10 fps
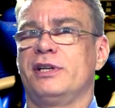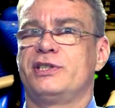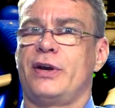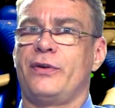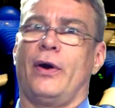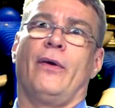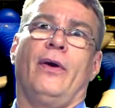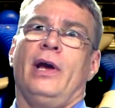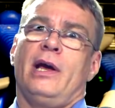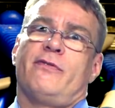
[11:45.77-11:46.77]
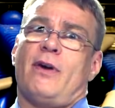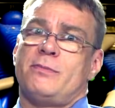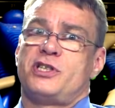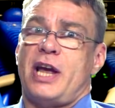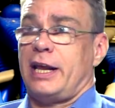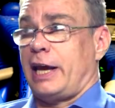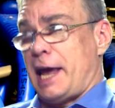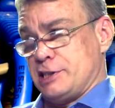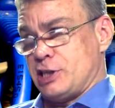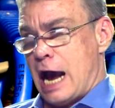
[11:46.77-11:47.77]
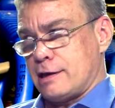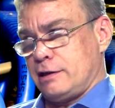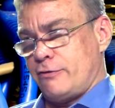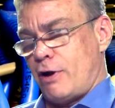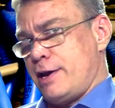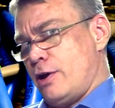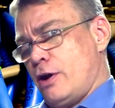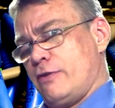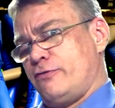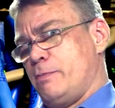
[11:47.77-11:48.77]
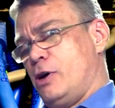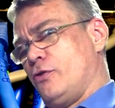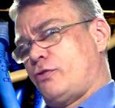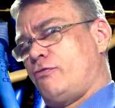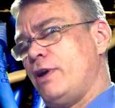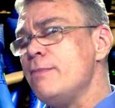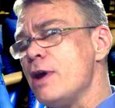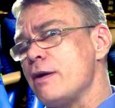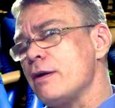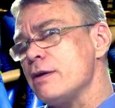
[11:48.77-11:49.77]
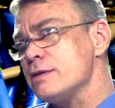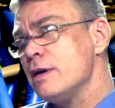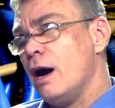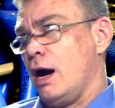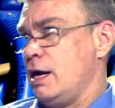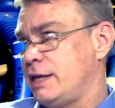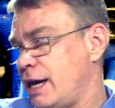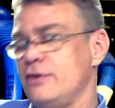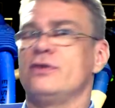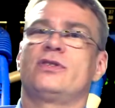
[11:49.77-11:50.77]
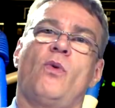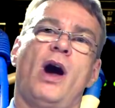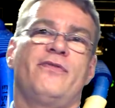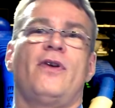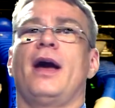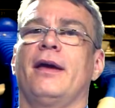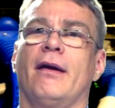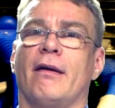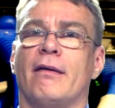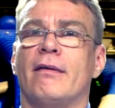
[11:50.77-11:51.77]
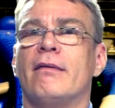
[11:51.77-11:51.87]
He's saying, you know, if I'm standing exactly right here for about three meters, I can't use the Wi-Fi here.